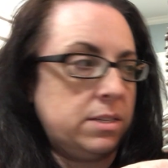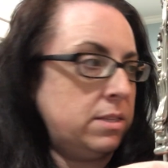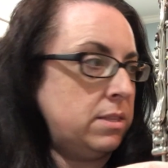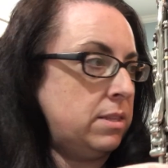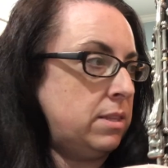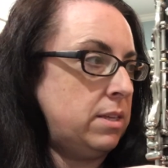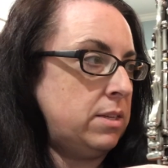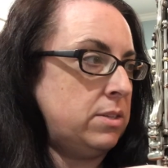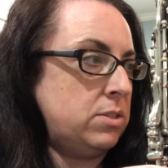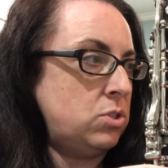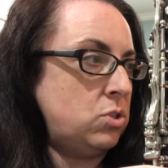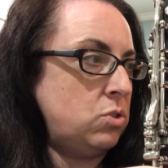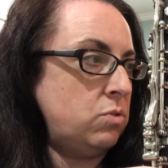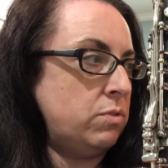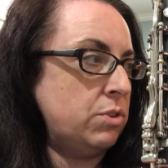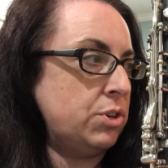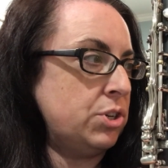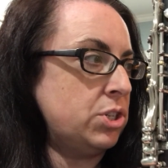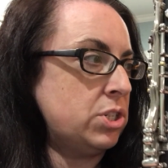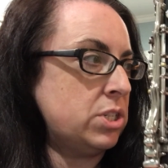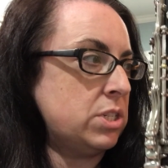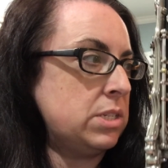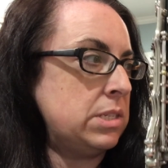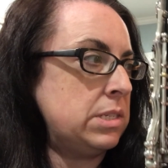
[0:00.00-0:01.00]
these two
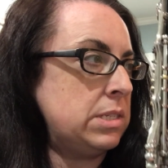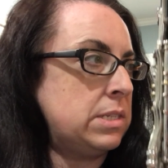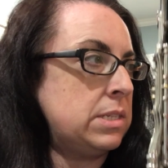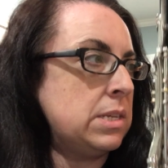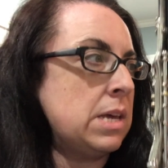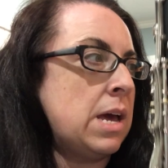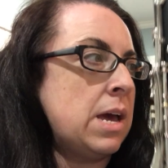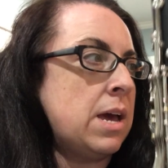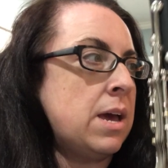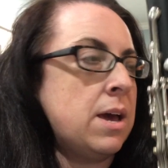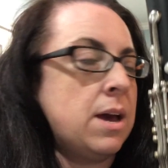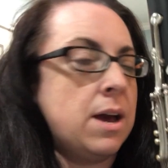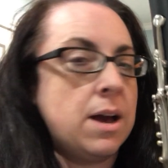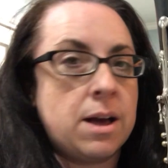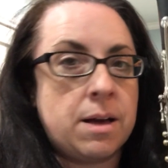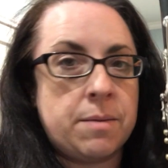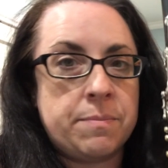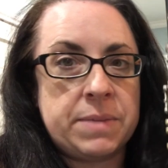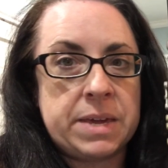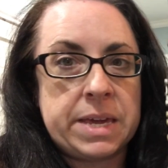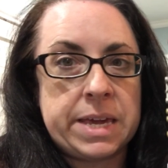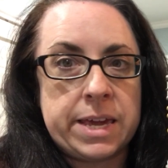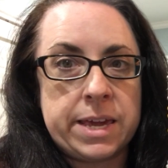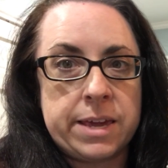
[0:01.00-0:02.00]
versions,
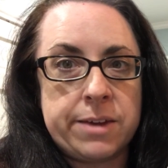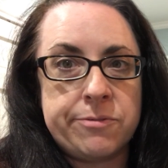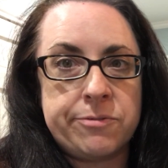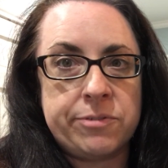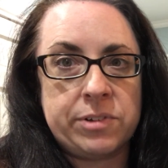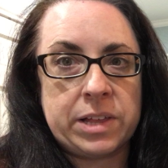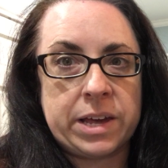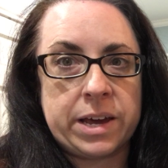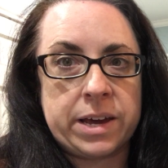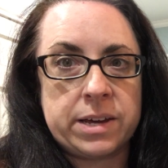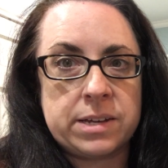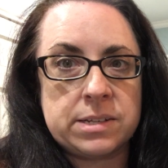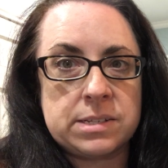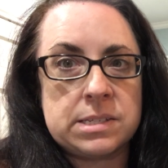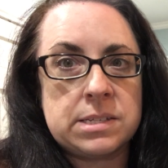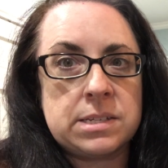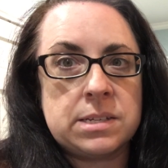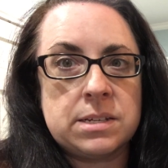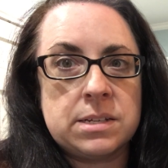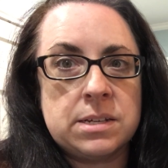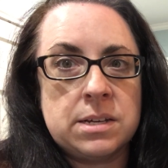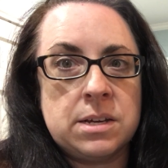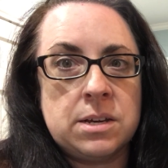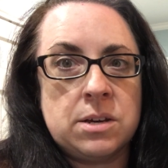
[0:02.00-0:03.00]
E flat,
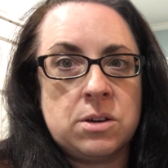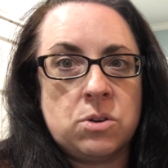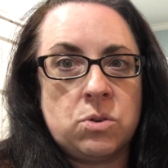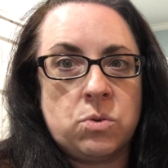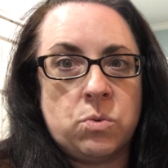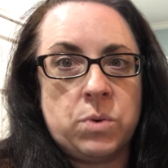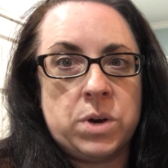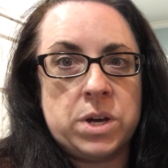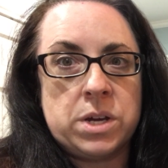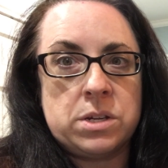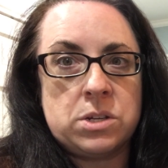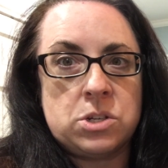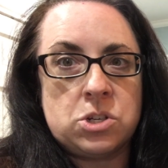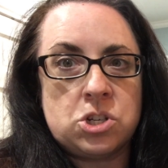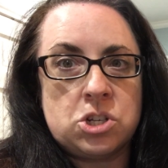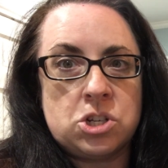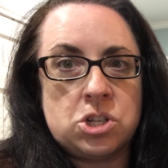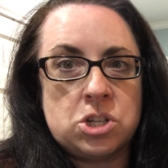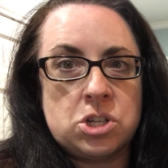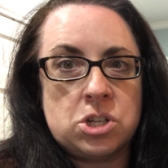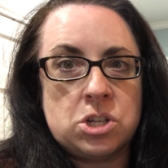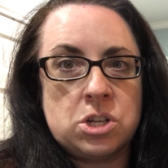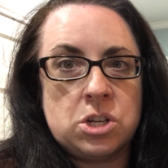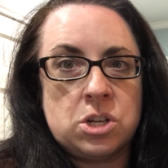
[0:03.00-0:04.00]

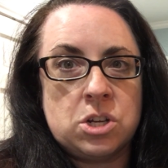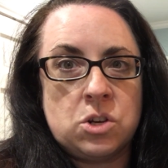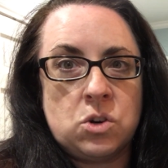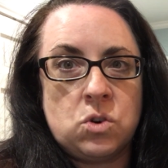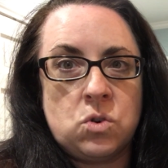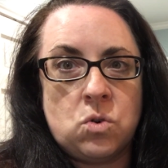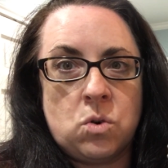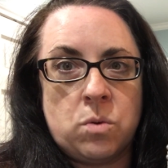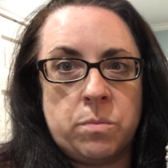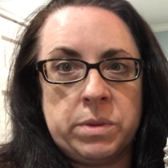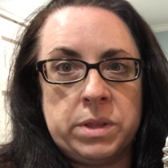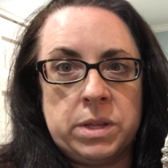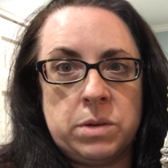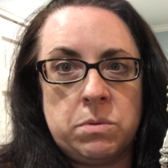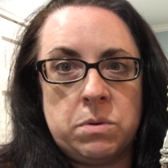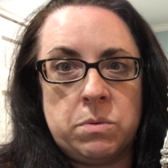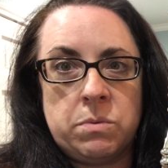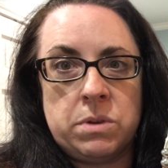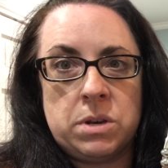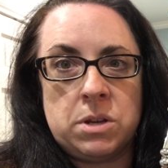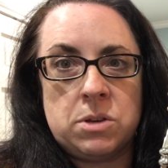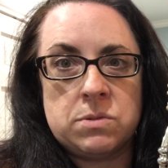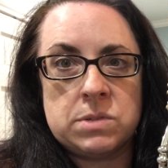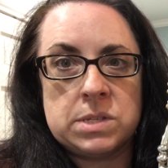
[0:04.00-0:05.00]
which normally we
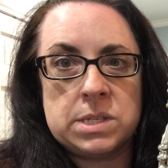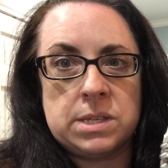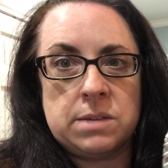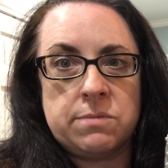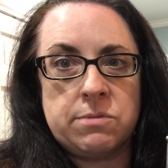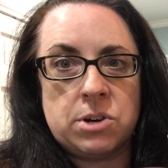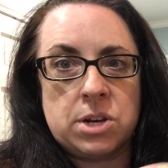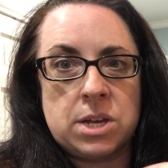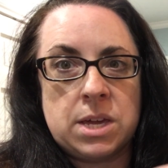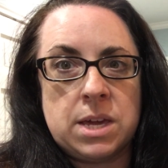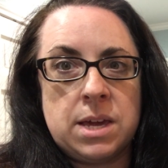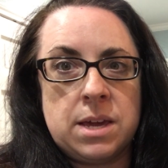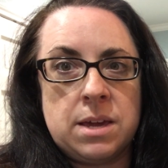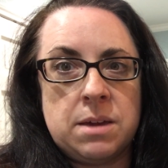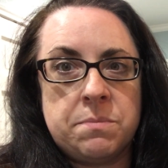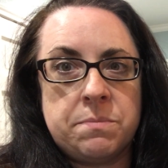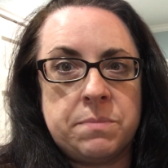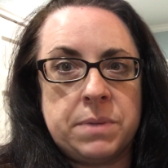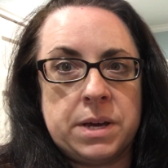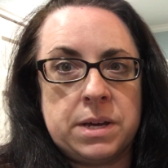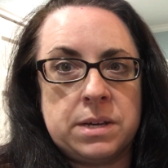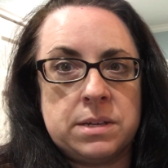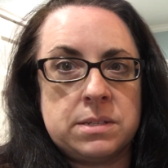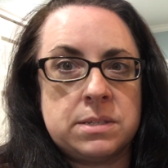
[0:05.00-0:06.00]
would use sliver key,
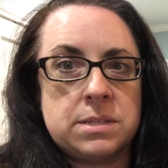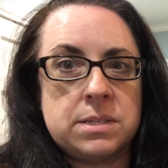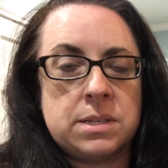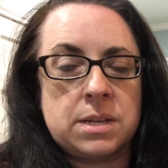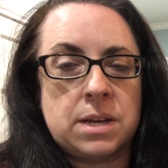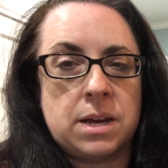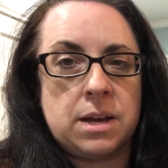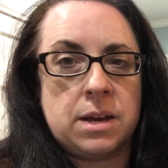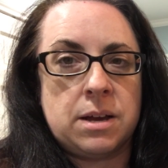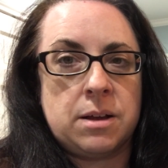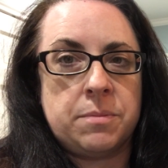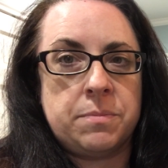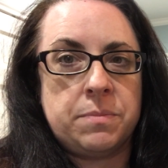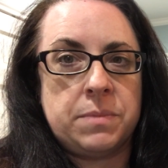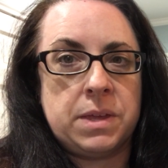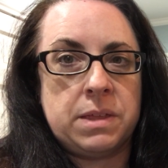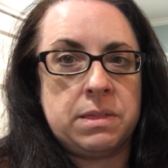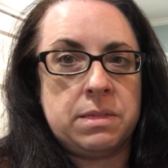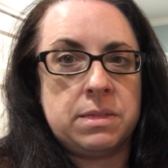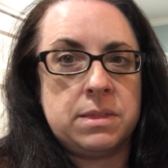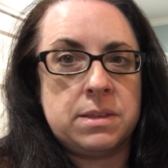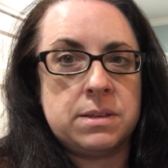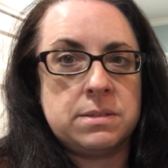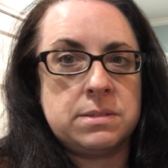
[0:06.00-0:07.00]
but
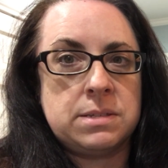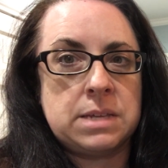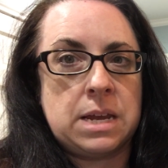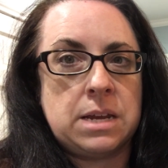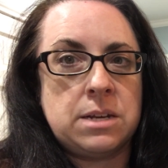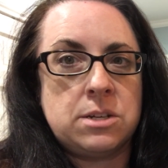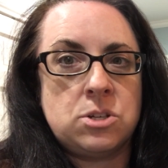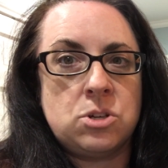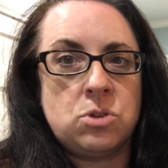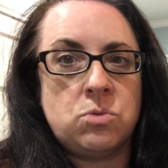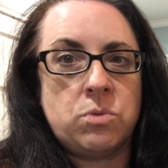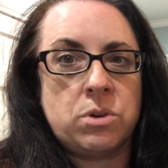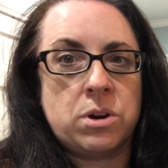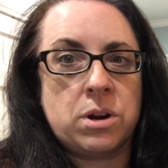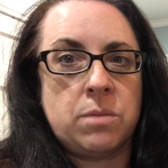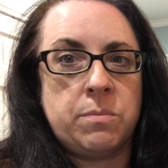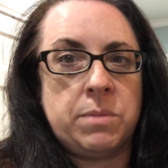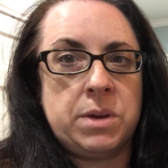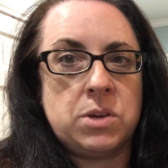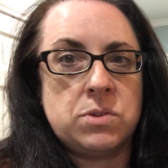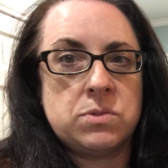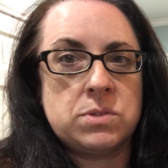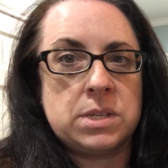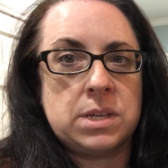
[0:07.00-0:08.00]
in this etude we're going to
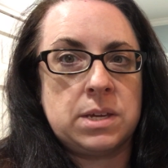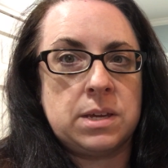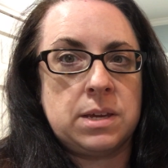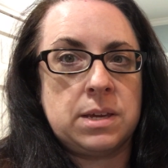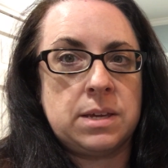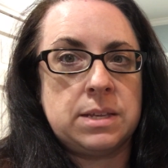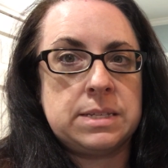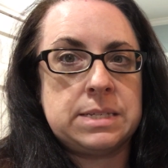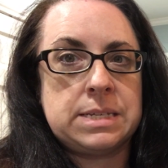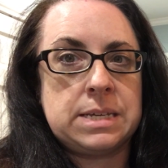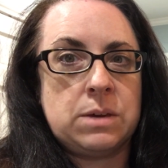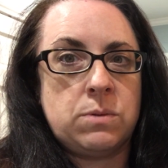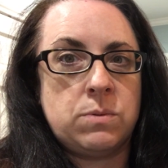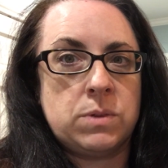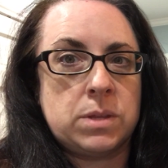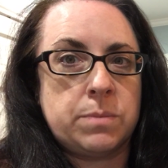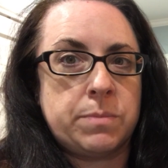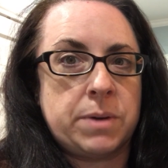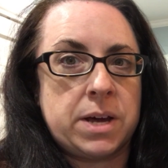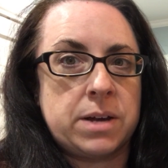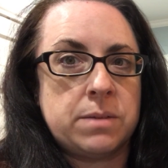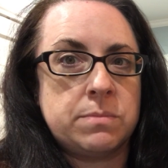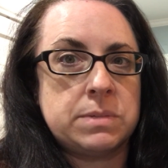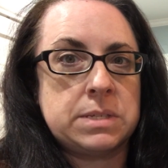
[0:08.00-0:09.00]
be using D with the
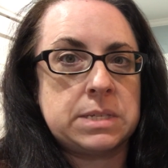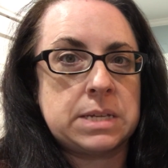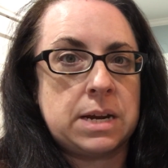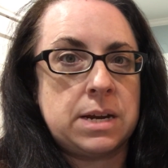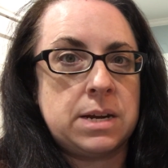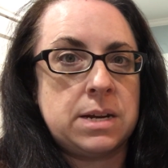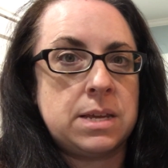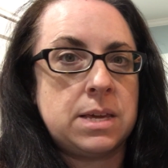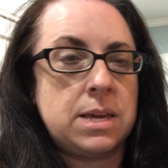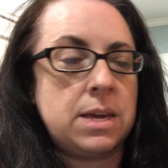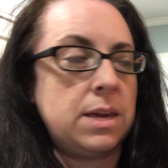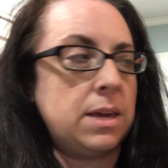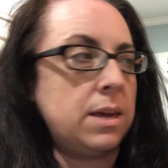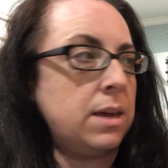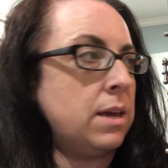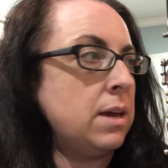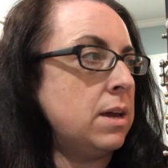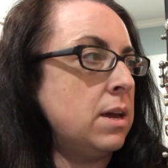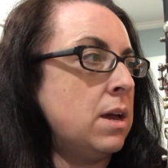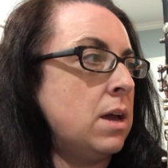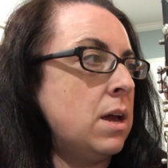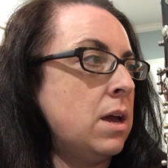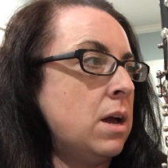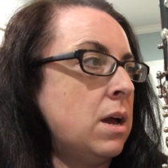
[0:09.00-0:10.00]
bottom side key
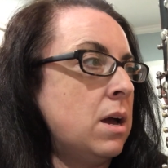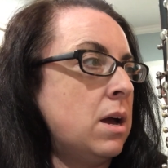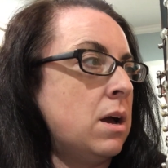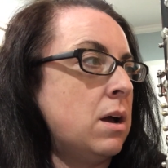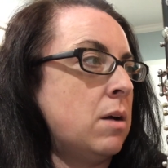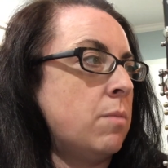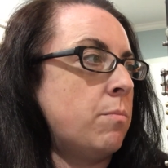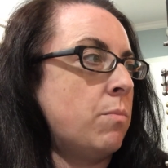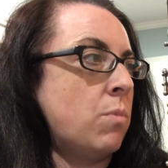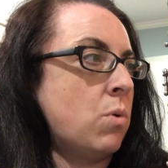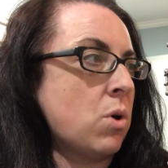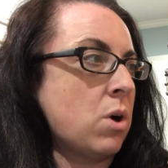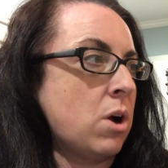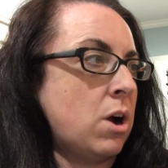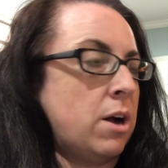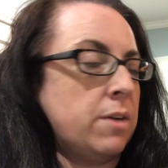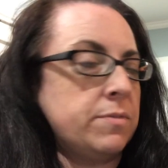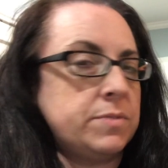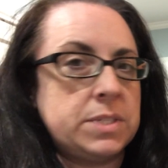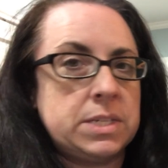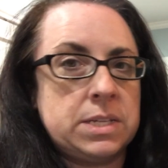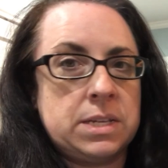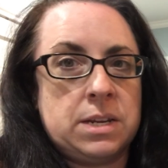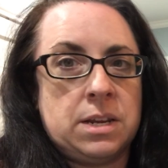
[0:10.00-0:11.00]
more
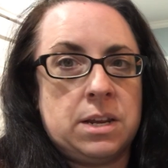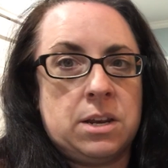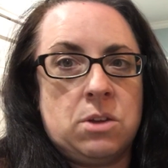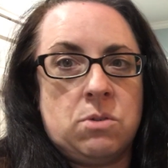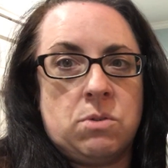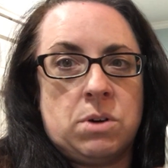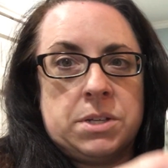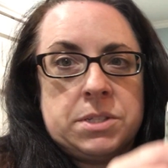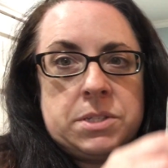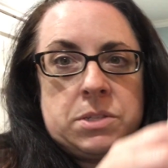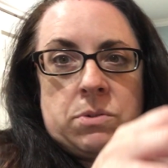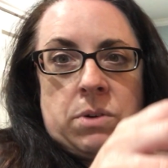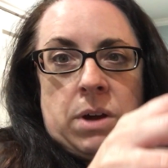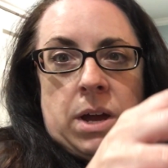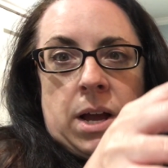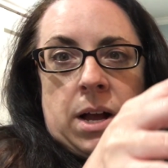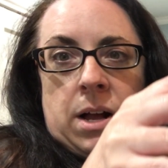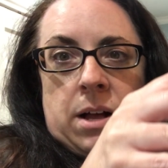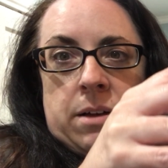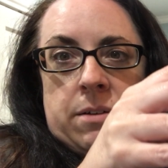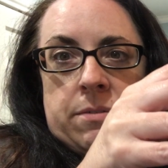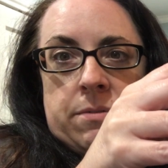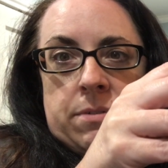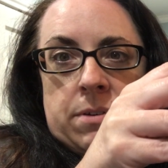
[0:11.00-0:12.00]
often. And you also
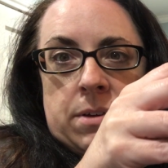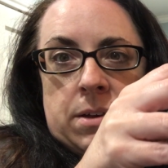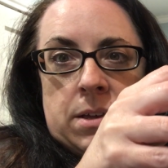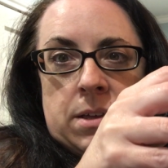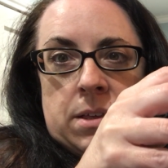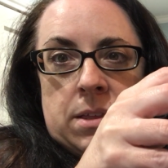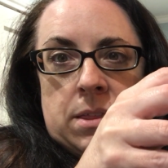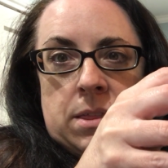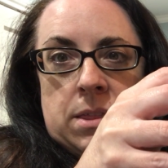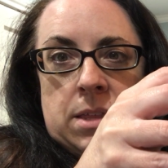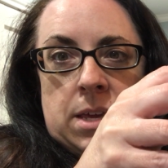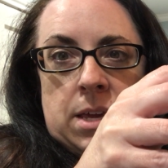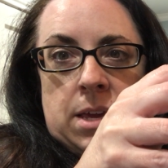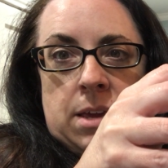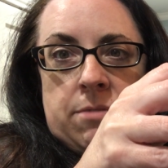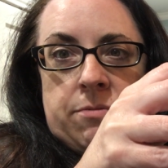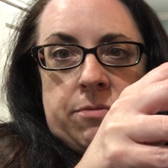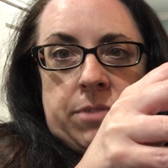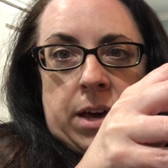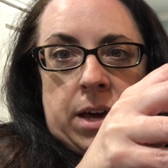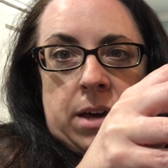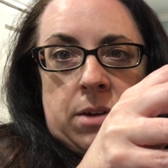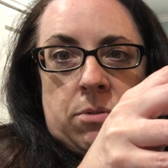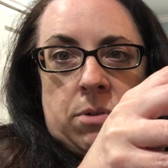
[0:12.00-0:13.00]
have the E
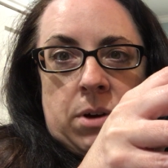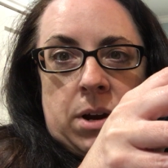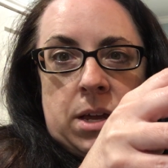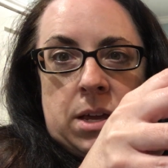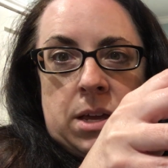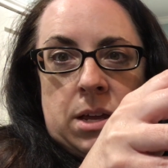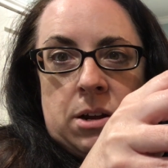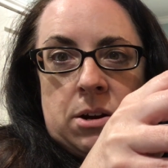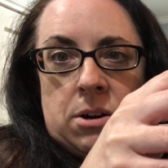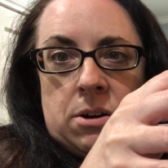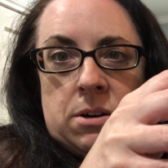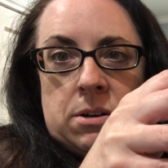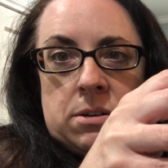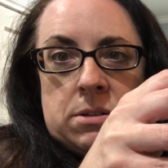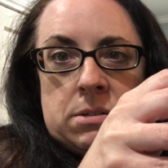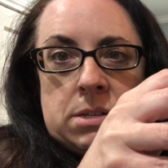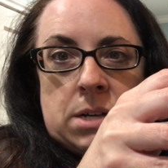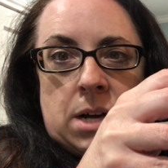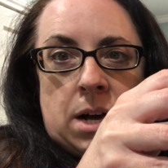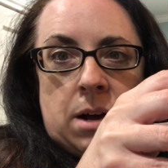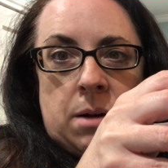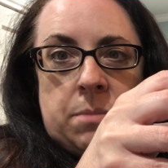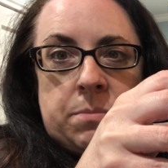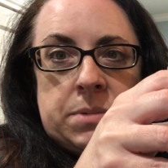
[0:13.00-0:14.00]
flat right here,
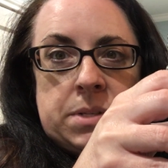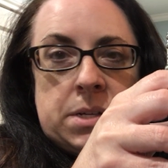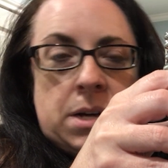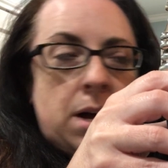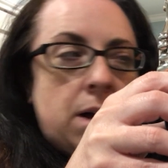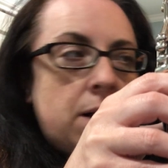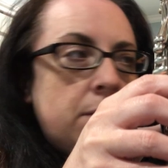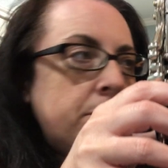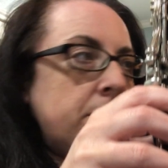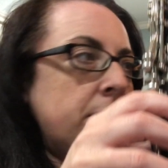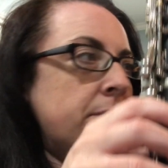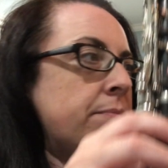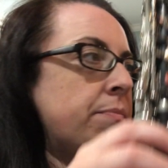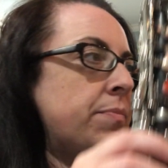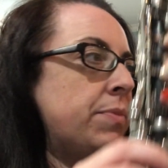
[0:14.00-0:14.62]
top,